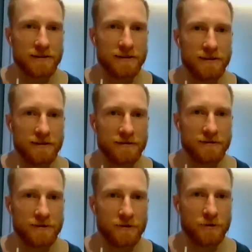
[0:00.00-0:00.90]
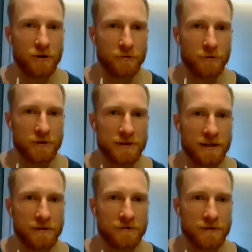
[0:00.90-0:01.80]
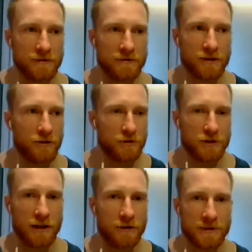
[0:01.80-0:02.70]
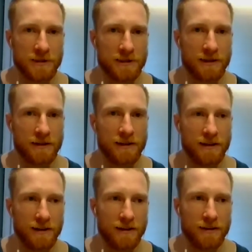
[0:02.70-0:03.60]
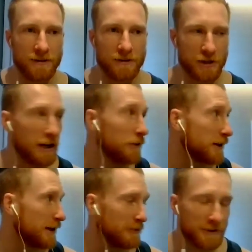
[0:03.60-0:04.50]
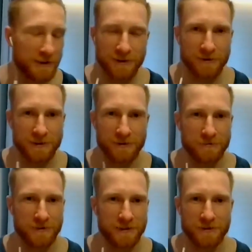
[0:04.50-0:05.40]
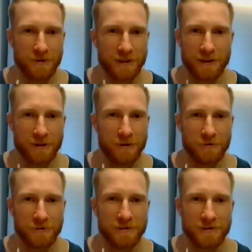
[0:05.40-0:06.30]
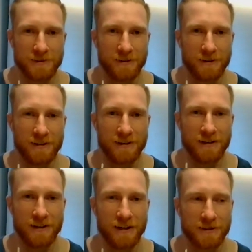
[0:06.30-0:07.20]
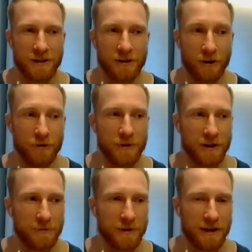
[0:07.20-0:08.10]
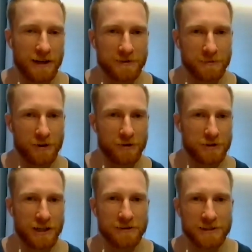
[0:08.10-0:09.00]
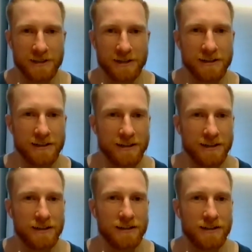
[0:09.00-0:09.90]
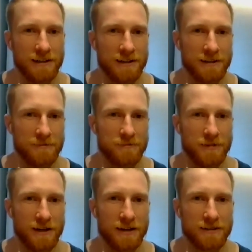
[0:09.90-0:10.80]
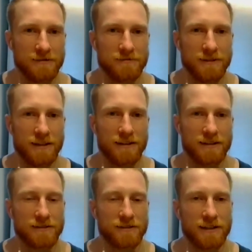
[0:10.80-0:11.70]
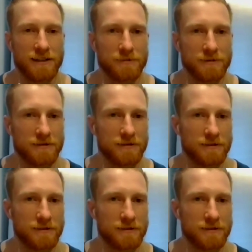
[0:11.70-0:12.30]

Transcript: to do cold water stuff, and cold showers are sick. The shower here at this hotel does not get cold, so I was kind of hoping I'd be able to have some cold showers here, but yeah, that's not going to happen.